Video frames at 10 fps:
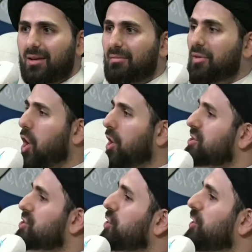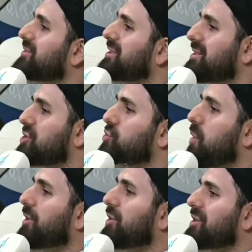There are certain
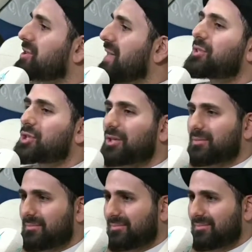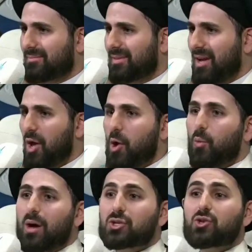struggles.
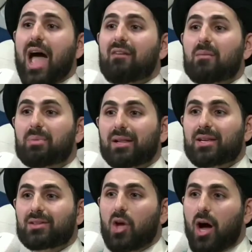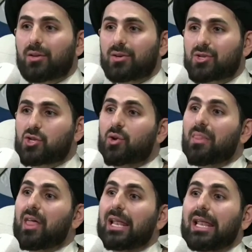Once you have $1 billion, you're
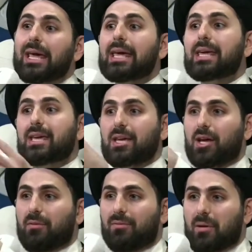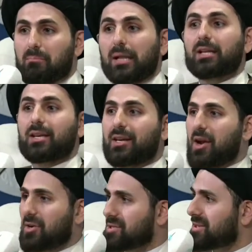in the league of the
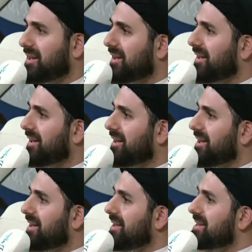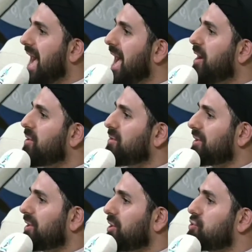billionaires. Now,
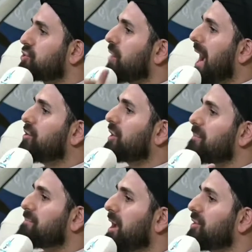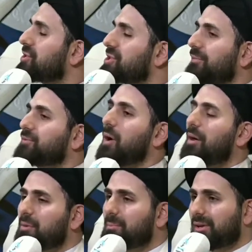you try to compare yourself to
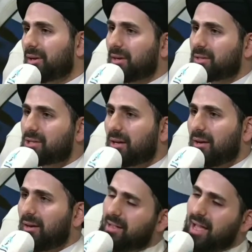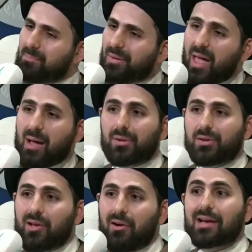other billionaires. Yeah, but that
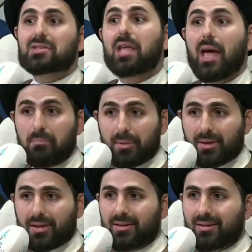billionaire has 10 billion.